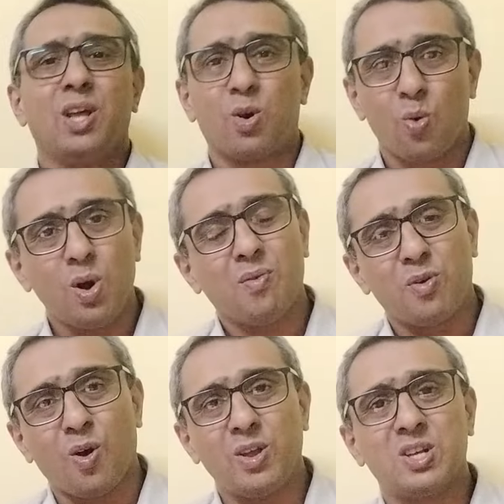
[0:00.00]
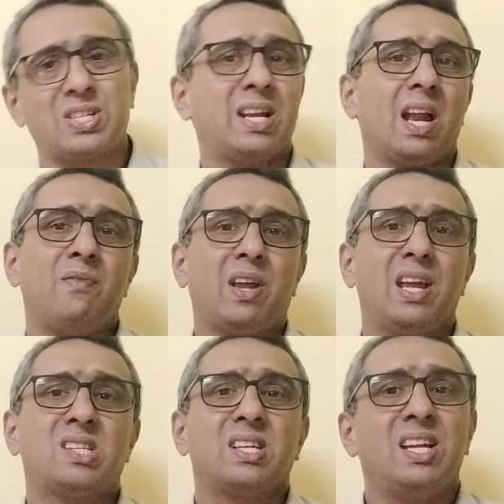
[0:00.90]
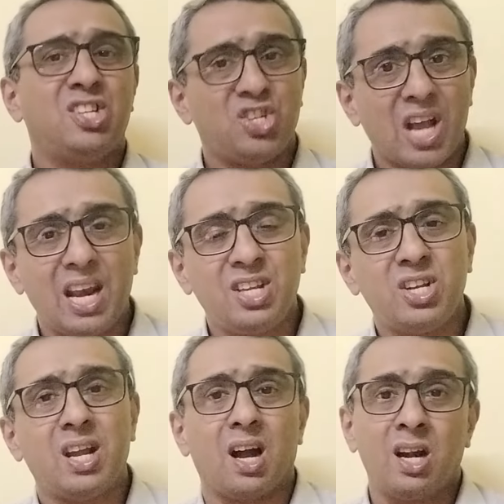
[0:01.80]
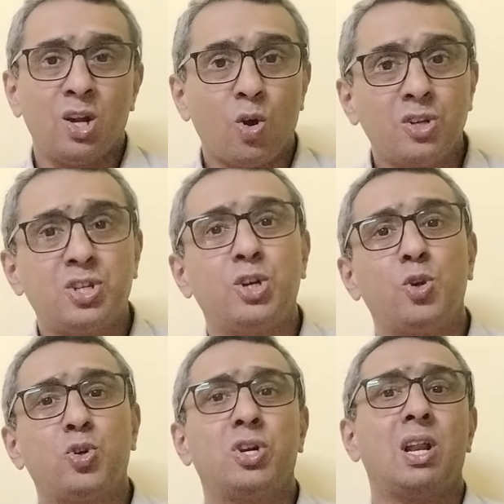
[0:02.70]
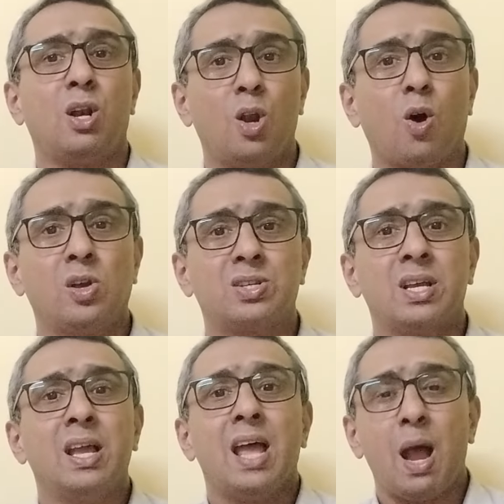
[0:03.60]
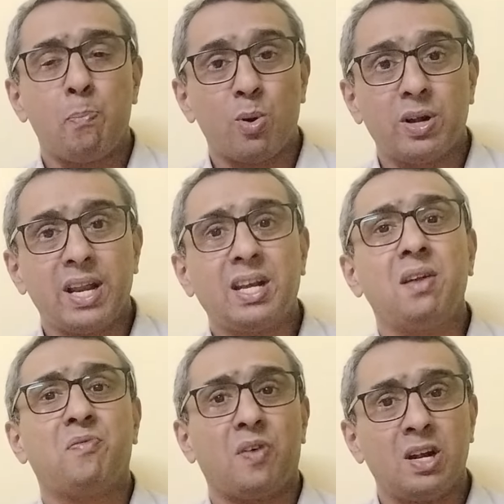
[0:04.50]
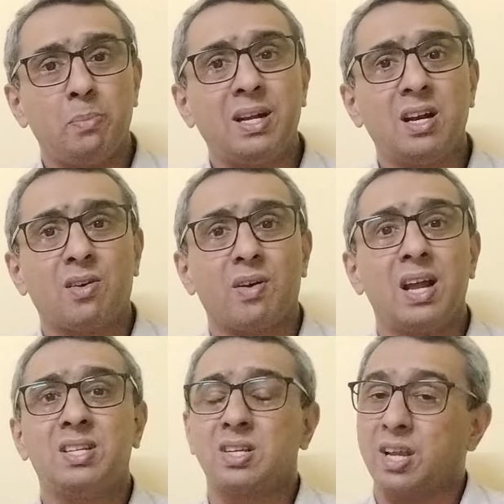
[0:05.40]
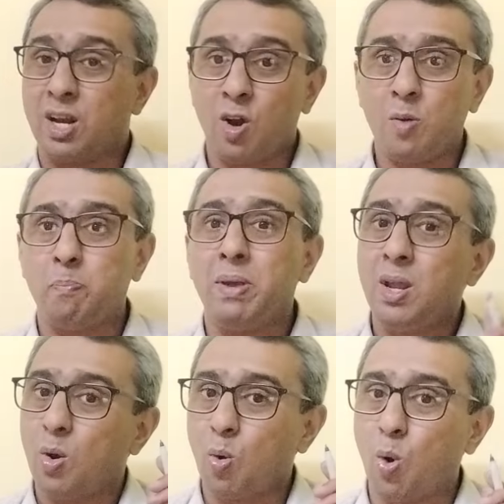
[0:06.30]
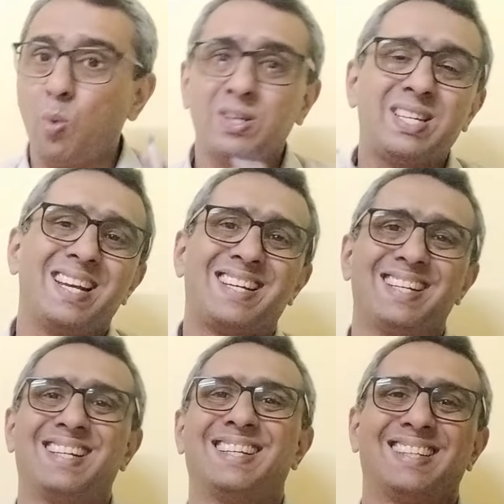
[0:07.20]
The role of lawyers and advocates in challenging unconstitutional laws and protecting fundamental rights cannot be overstated.